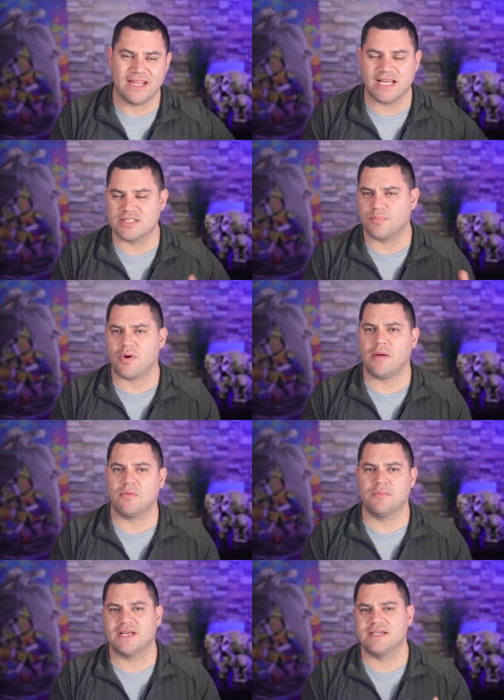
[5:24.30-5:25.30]
That's a
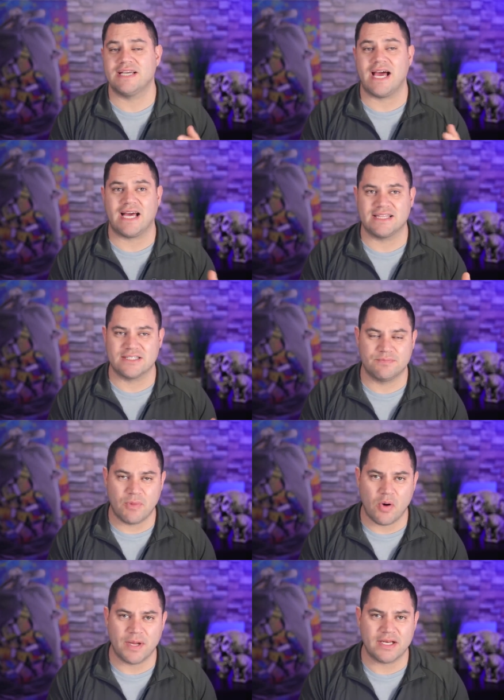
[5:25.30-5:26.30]
problem because at this
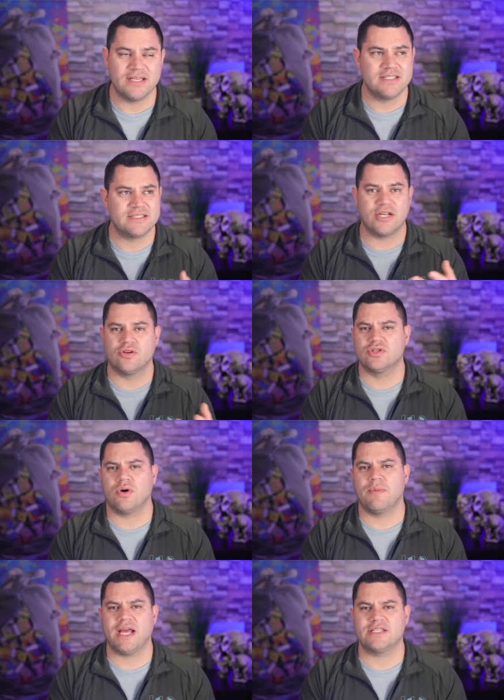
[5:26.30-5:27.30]
moment, Senator
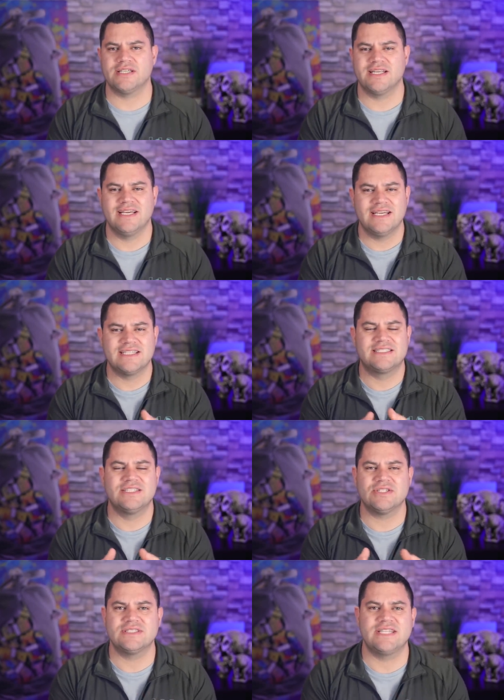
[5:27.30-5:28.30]
Joe Manchin is
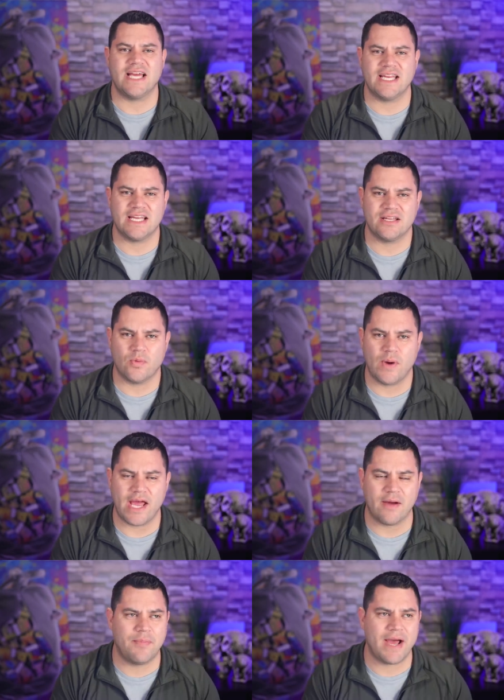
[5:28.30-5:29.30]
still standing in the
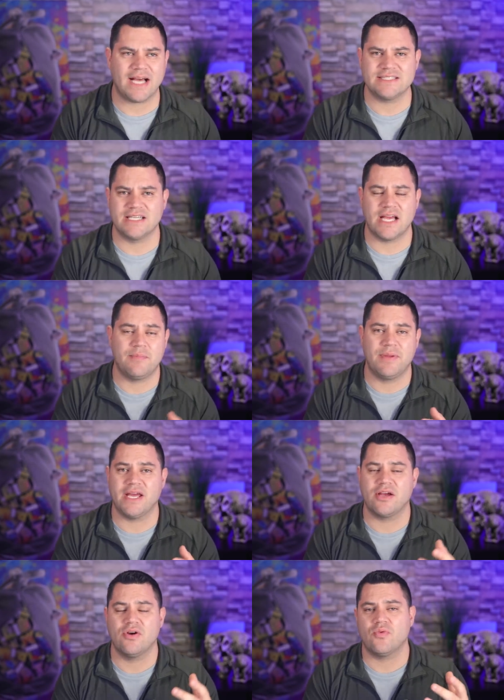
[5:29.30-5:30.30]
way of passing a
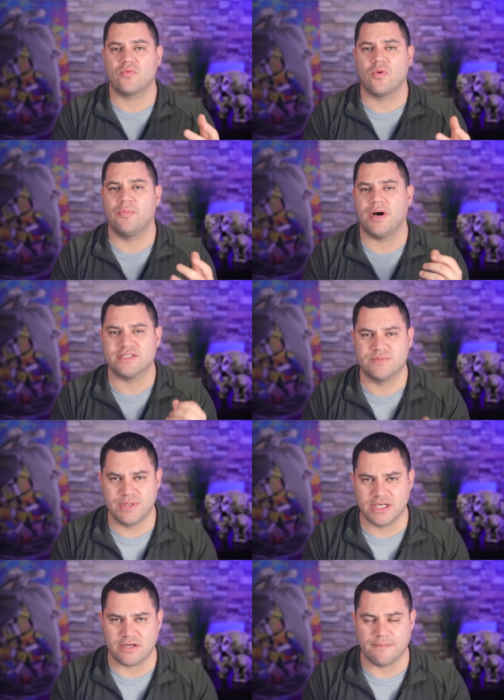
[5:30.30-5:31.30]
big, robust
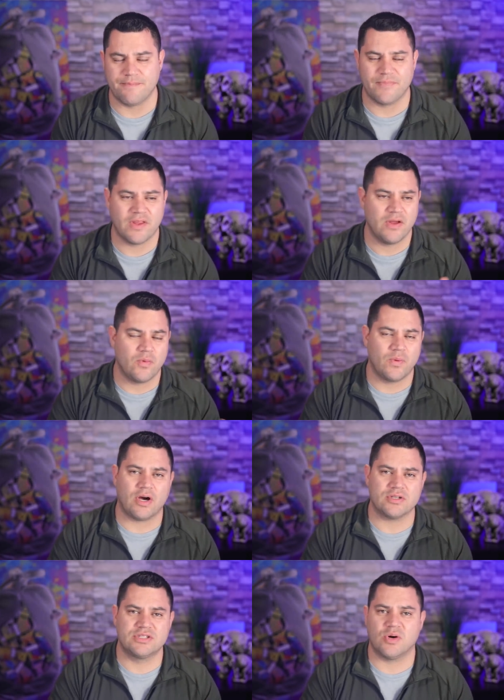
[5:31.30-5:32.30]
bill. We
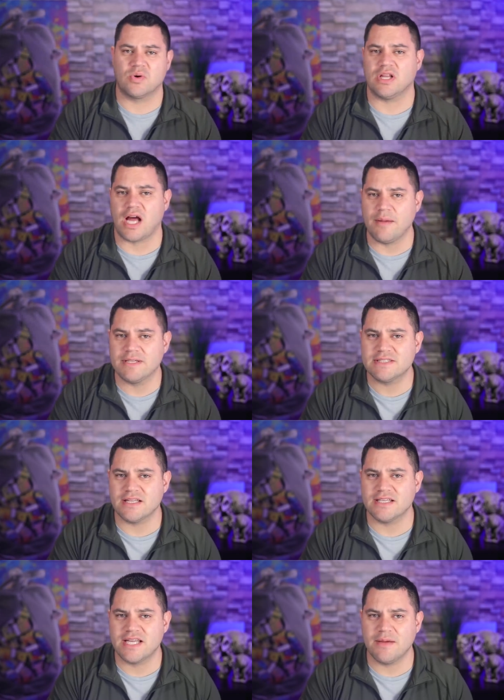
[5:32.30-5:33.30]
also know climate is
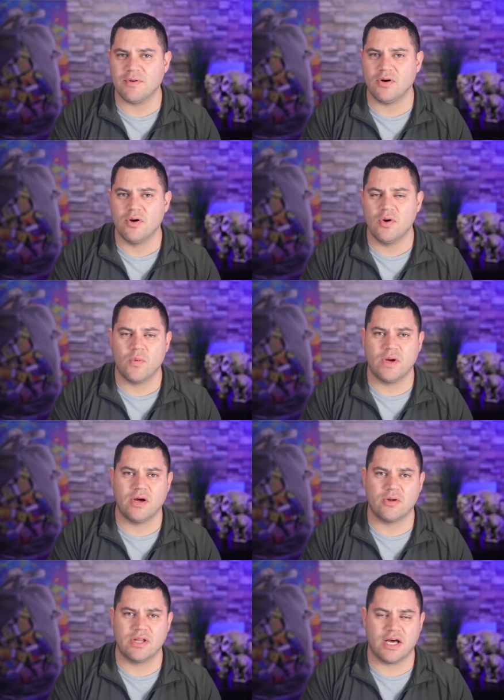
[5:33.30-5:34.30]
on the table. We
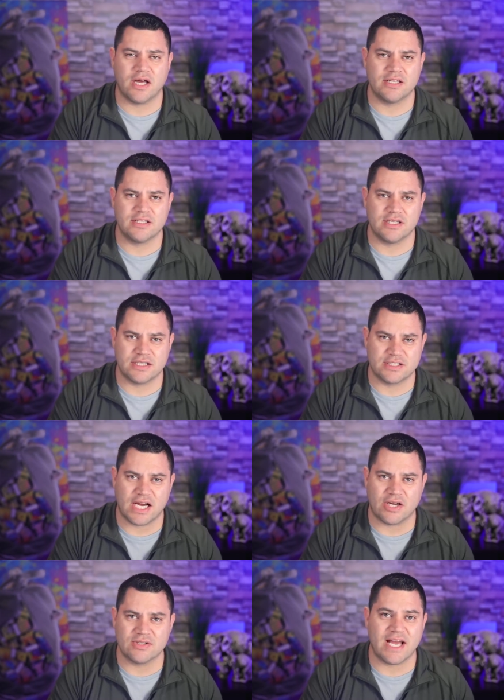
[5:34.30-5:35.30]
know the, the
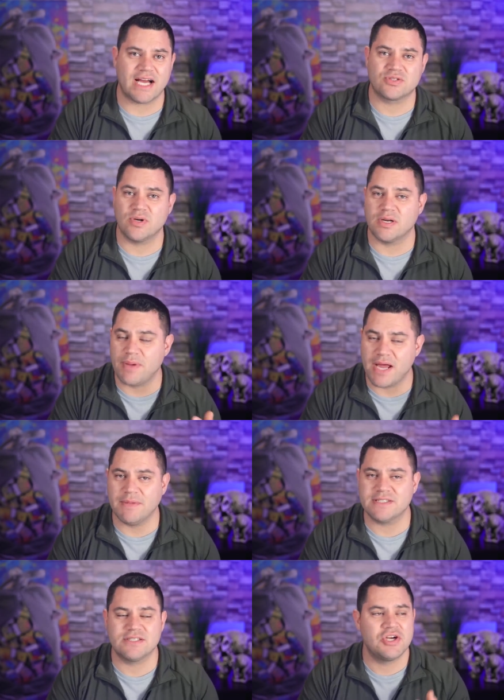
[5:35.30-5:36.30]
child tax credit
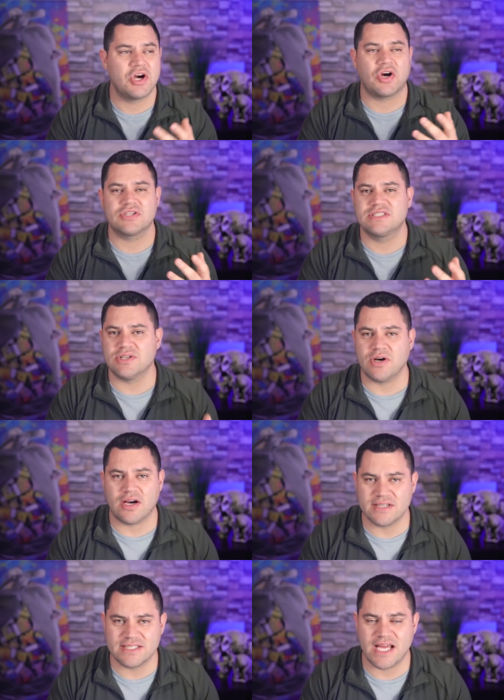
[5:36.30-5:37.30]
payments are still
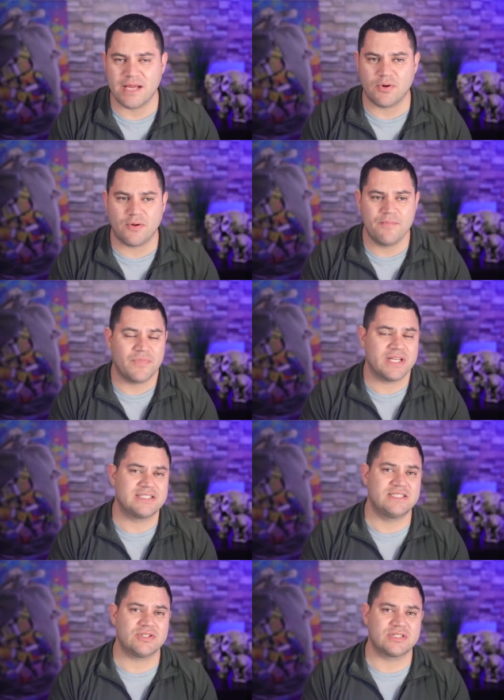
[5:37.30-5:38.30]
on the table.
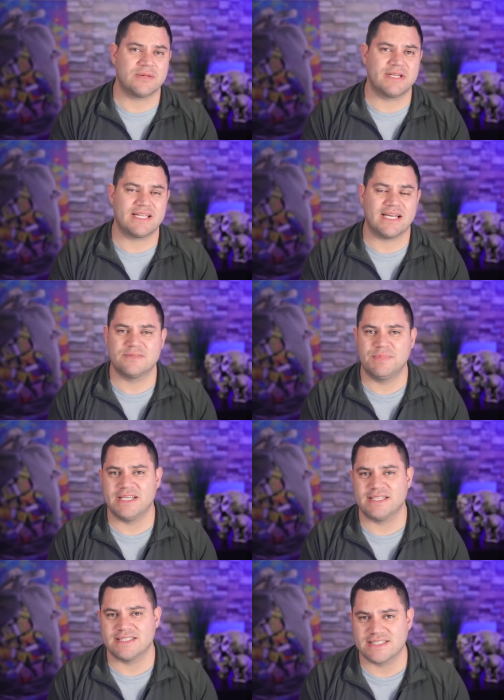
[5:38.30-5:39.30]
It's still something that is
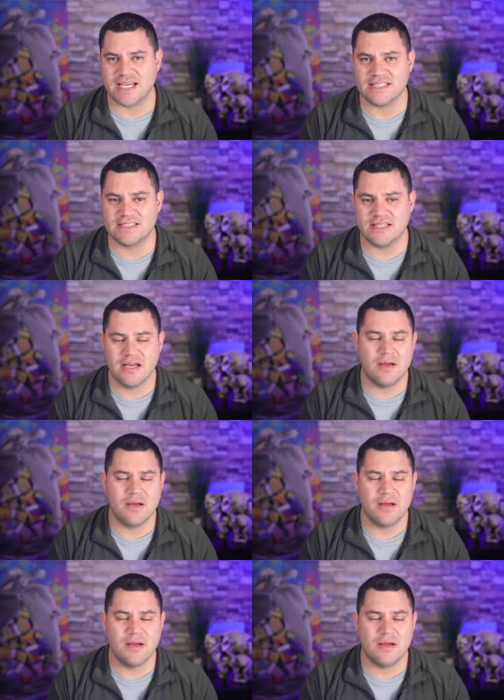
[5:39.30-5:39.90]
being discussed.